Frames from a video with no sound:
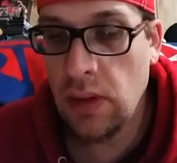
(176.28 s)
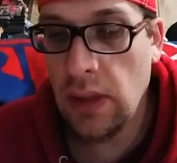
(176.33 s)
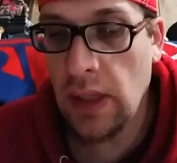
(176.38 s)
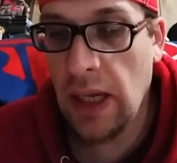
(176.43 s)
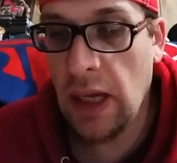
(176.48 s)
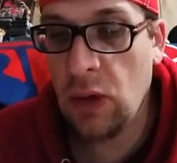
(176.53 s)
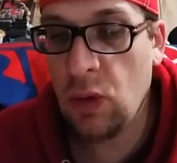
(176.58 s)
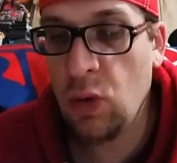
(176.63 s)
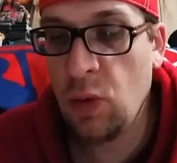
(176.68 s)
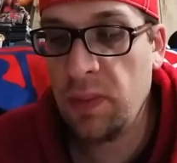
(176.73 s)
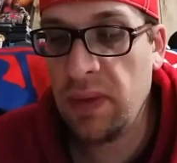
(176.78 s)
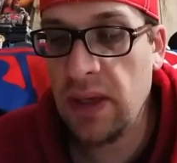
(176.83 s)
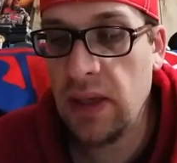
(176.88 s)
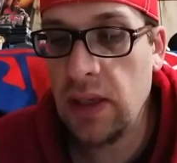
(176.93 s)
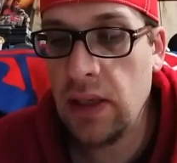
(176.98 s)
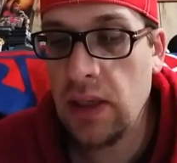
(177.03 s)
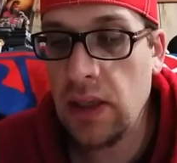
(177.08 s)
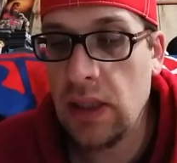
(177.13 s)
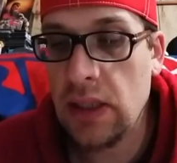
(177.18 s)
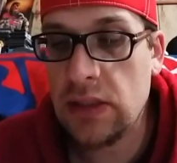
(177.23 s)
I will
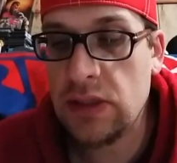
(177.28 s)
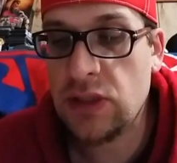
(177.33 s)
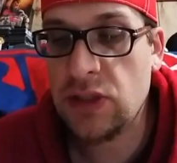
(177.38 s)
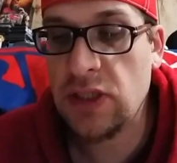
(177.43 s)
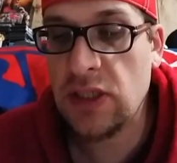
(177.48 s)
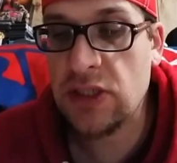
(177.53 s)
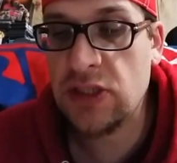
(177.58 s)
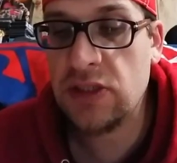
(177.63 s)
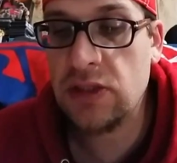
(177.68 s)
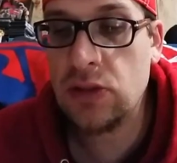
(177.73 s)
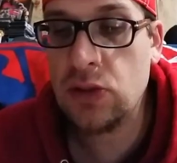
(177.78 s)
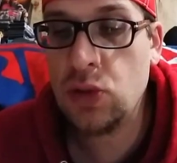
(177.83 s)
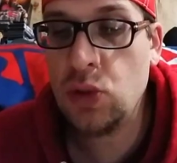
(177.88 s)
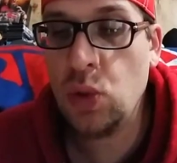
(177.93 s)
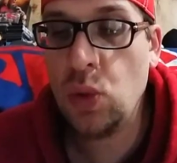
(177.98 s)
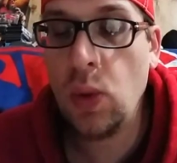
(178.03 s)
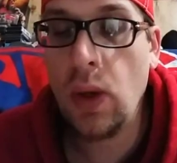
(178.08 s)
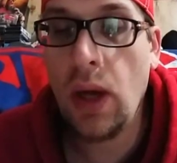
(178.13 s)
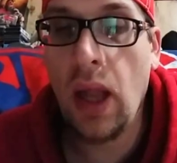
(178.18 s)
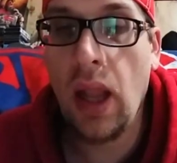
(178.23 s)
be in section
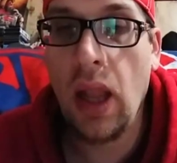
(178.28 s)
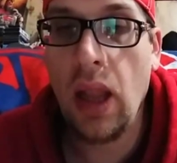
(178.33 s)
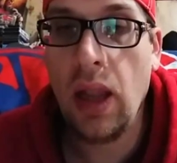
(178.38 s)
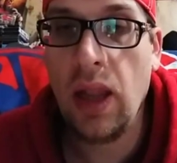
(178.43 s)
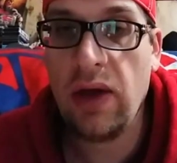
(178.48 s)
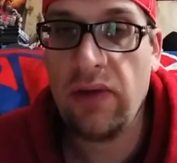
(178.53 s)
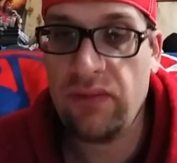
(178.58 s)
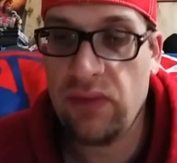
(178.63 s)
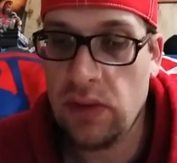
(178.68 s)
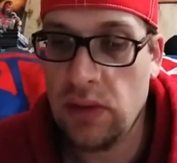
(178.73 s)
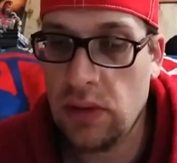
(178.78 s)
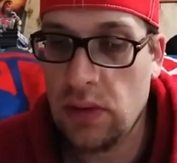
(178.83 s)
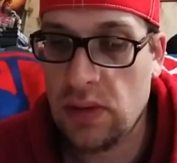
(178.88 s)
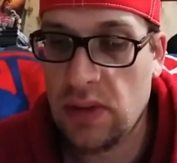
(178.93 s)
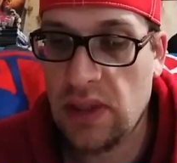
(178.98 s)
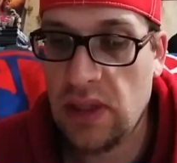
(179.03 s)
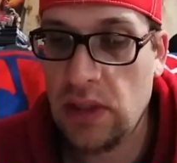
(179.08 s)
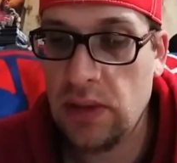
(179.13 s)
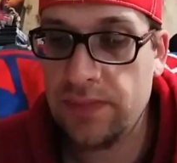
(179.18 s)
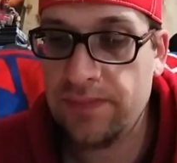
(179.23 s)
211,
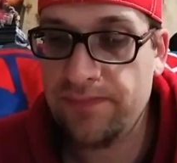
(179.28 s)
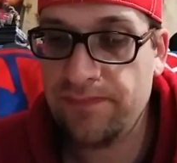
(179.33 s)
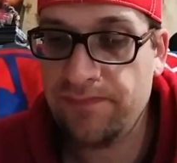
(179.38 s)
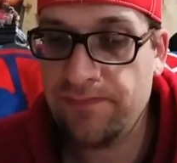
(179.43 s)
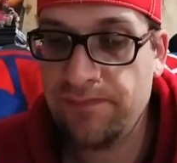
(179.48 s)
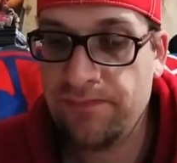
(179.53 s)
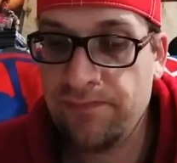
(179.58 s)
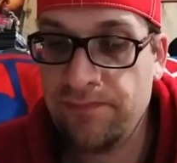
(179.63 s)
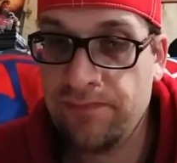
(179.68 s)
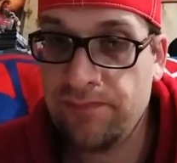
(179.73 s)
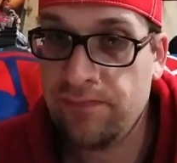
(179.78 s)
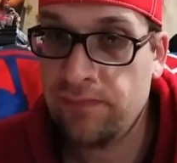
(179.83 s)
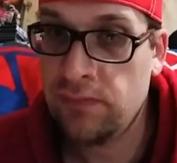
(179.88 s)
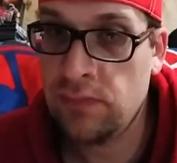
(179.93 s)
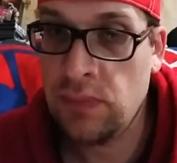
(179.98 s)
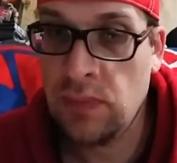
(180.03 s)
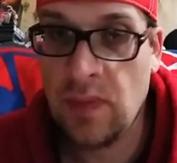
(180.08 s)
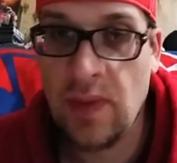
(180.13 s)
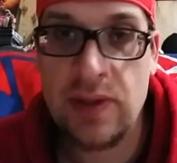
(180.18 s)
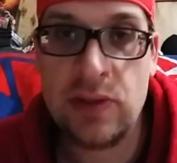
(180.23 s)
okay?
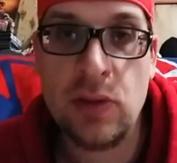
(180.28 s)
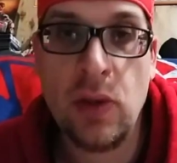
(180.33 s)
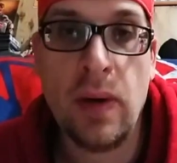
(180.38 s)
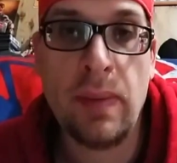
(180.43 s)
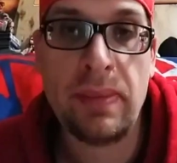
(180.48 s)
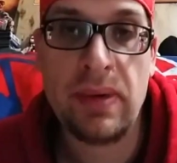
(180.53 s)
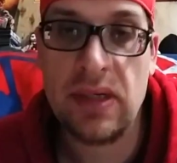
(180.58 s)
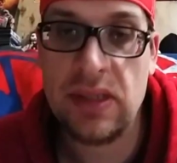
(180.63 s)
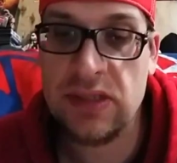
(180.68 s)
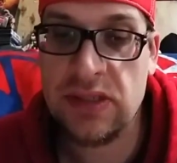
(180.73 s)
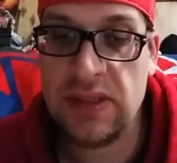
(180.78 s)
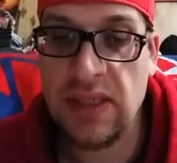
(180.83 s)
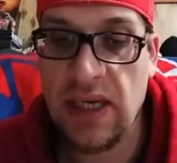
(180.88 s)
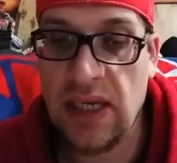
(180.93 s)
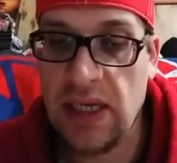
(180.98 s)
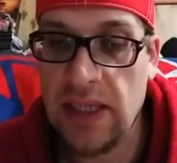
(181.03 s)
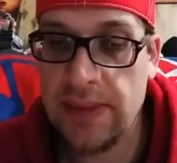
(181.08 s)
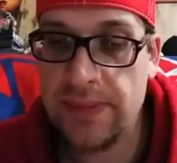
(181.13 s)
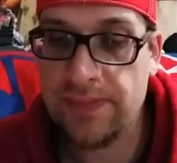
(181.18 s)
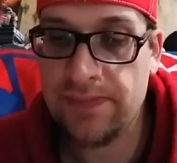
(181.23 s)
That's all I'm going to
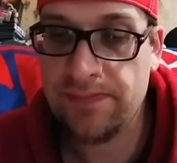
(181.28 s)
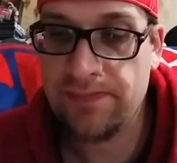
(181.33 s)
say.